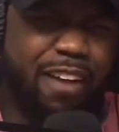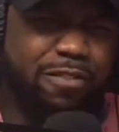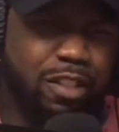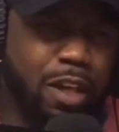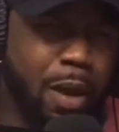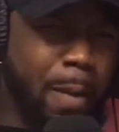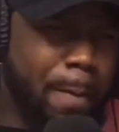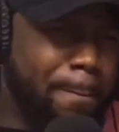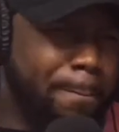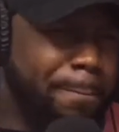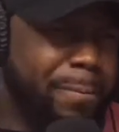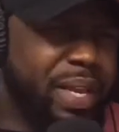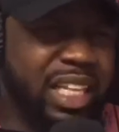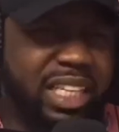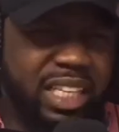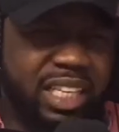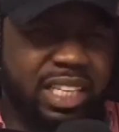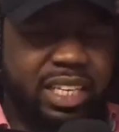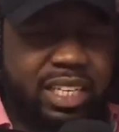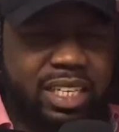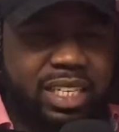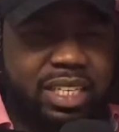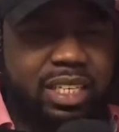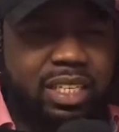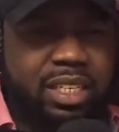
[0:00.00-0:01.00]
the
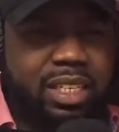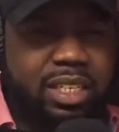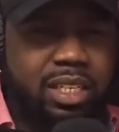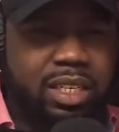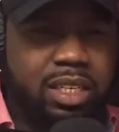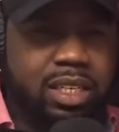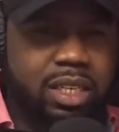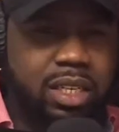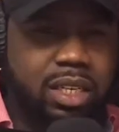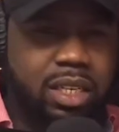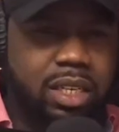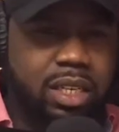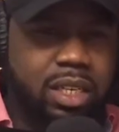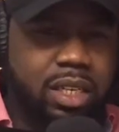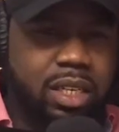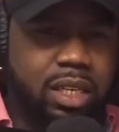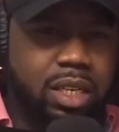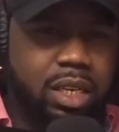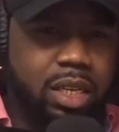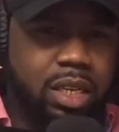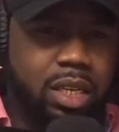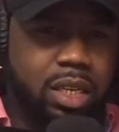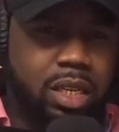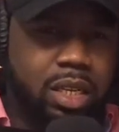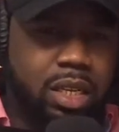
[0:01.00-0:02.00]
ability
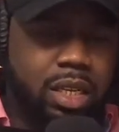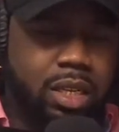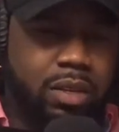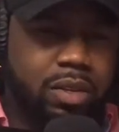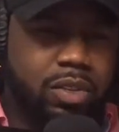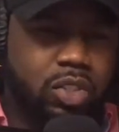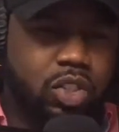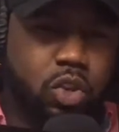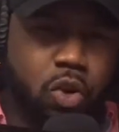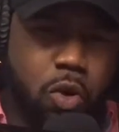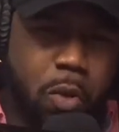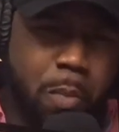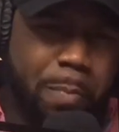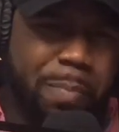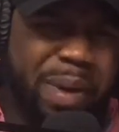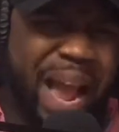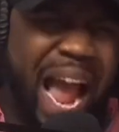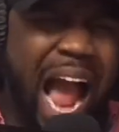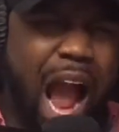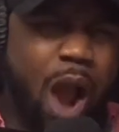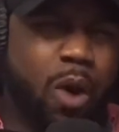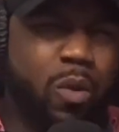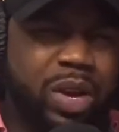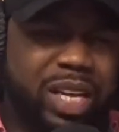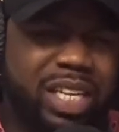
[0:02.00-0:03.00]
to
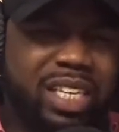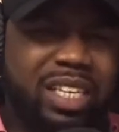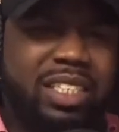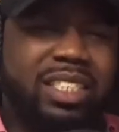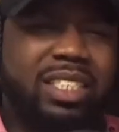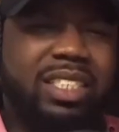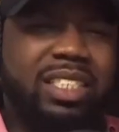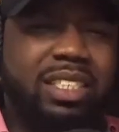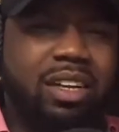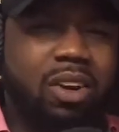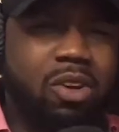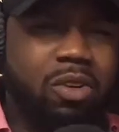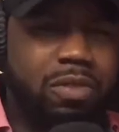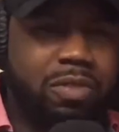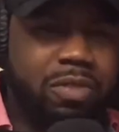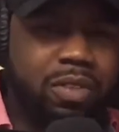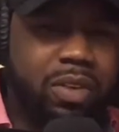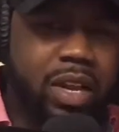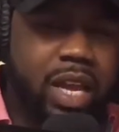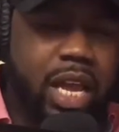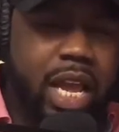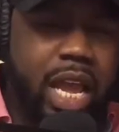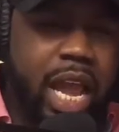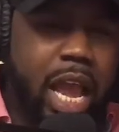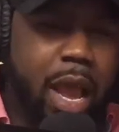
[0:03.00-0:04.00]
empower yourself
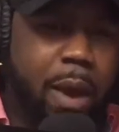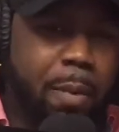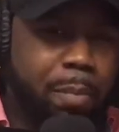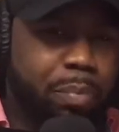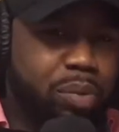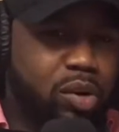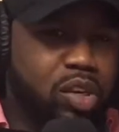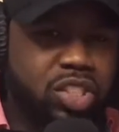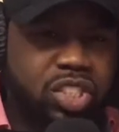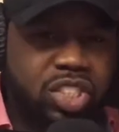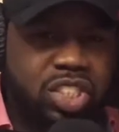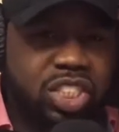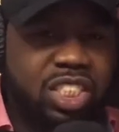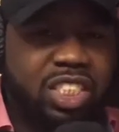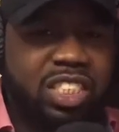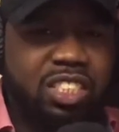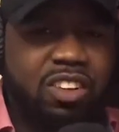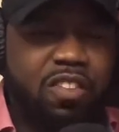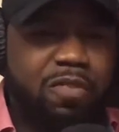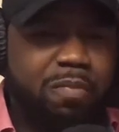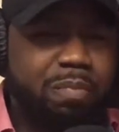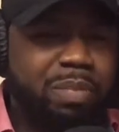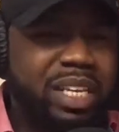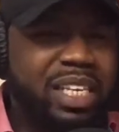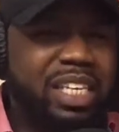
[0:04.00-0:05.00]
and push
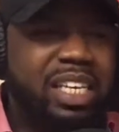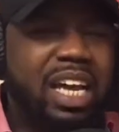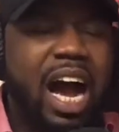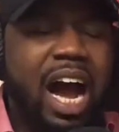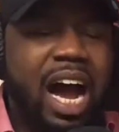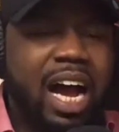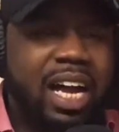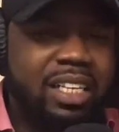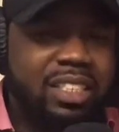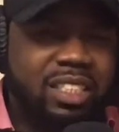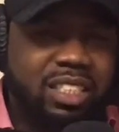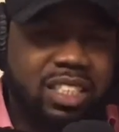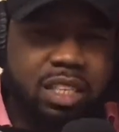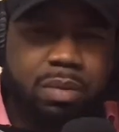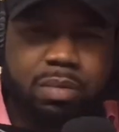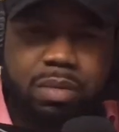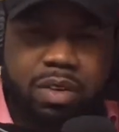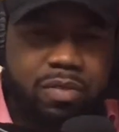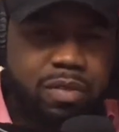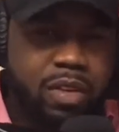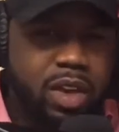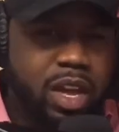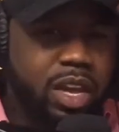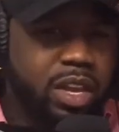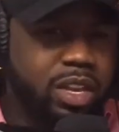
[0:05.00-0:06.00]
yourself beyond some
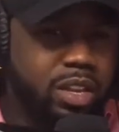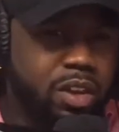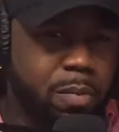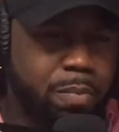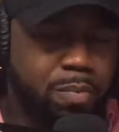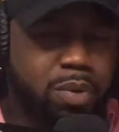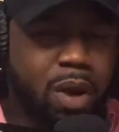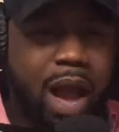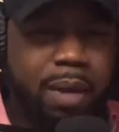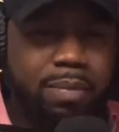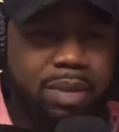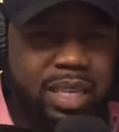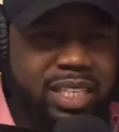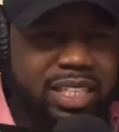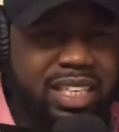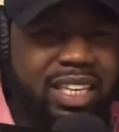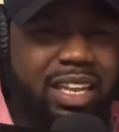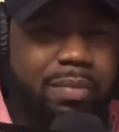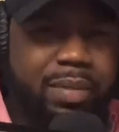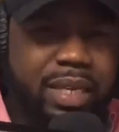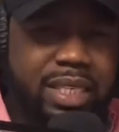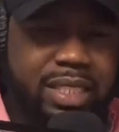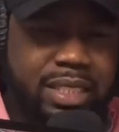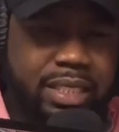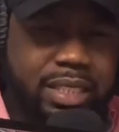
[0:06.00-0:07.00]
of your probably
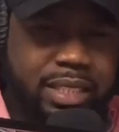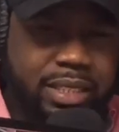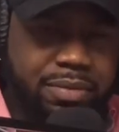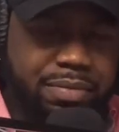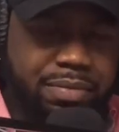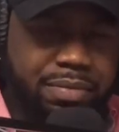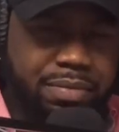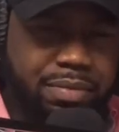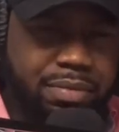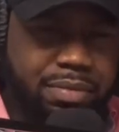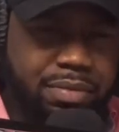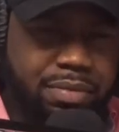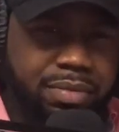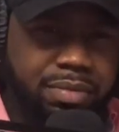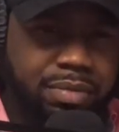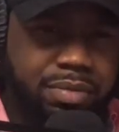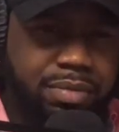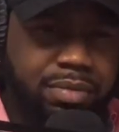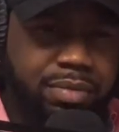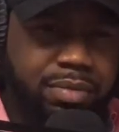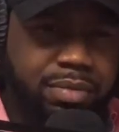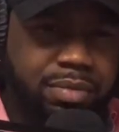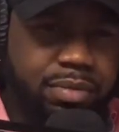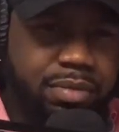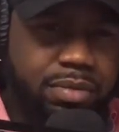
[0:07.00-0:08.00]
limits.
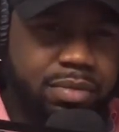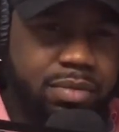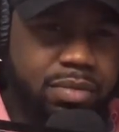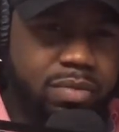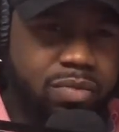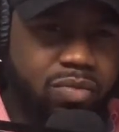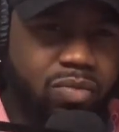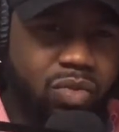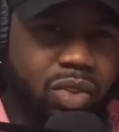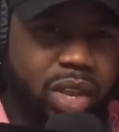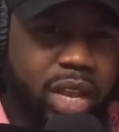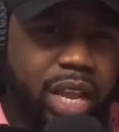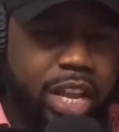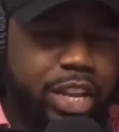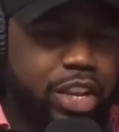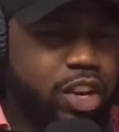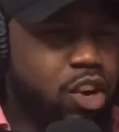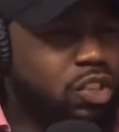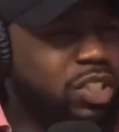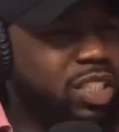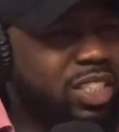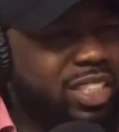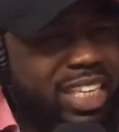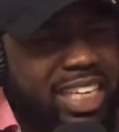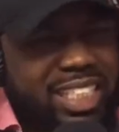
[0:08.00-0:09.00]

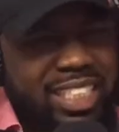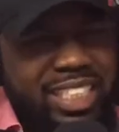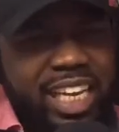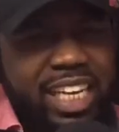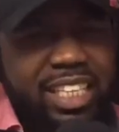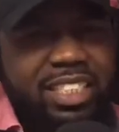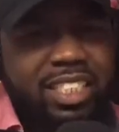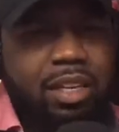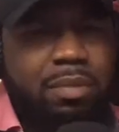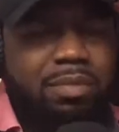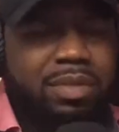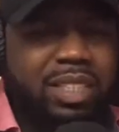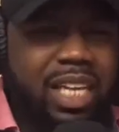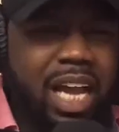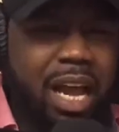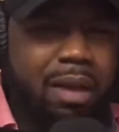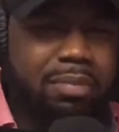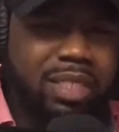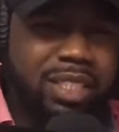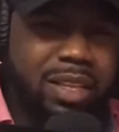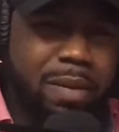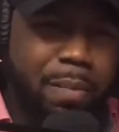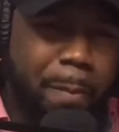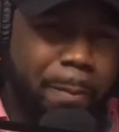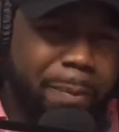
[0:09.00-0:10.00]
They say
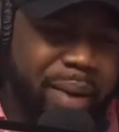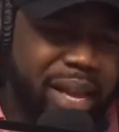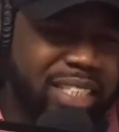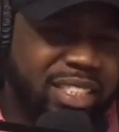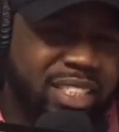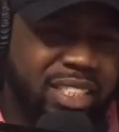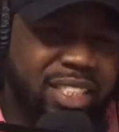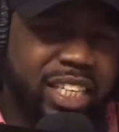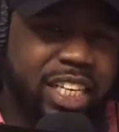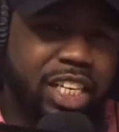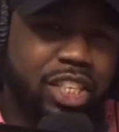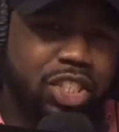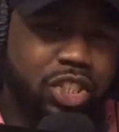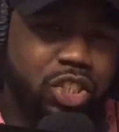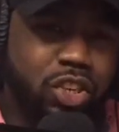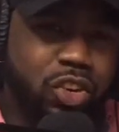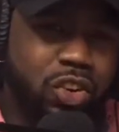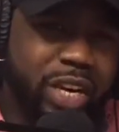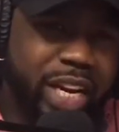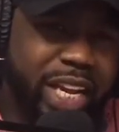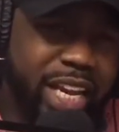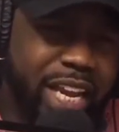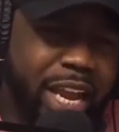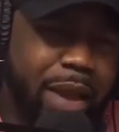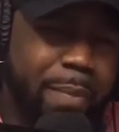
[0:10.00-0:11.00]
sometimes the best things you're
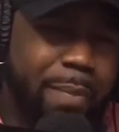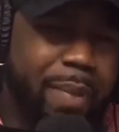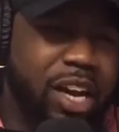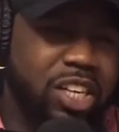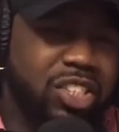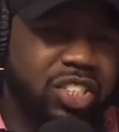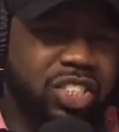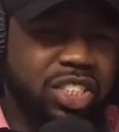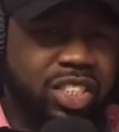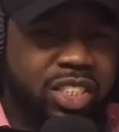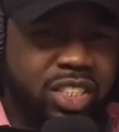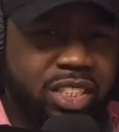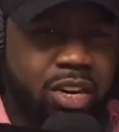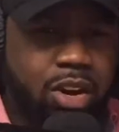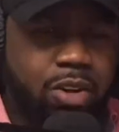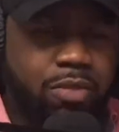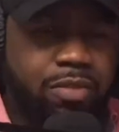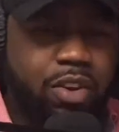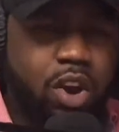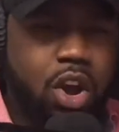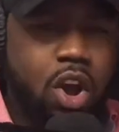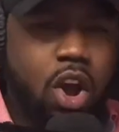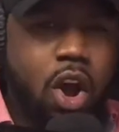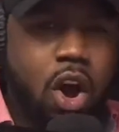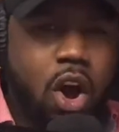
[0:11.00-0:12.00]
going to hear about
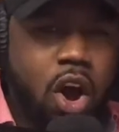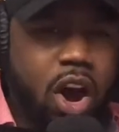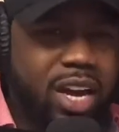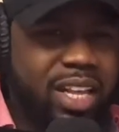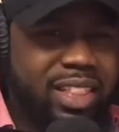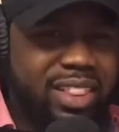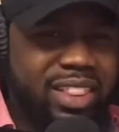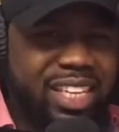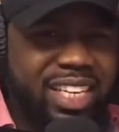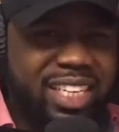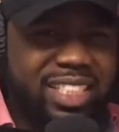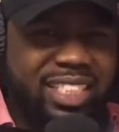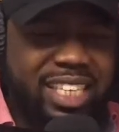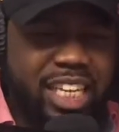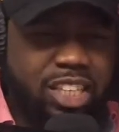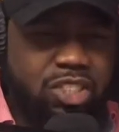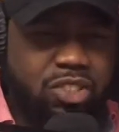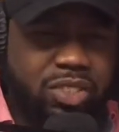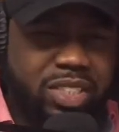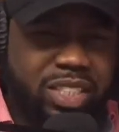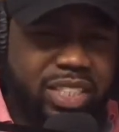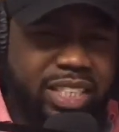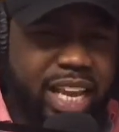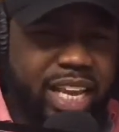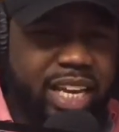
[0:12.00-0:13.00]
yourself are the things that you
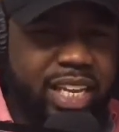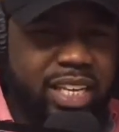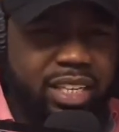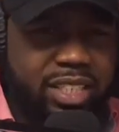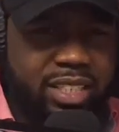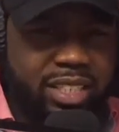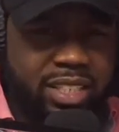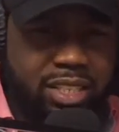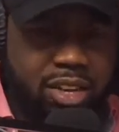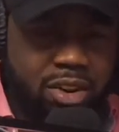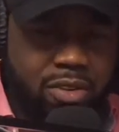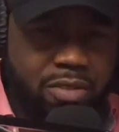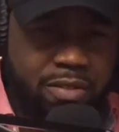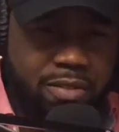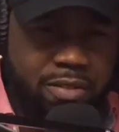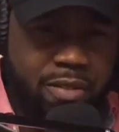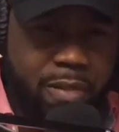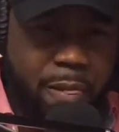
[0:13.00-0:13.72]
say to yourself.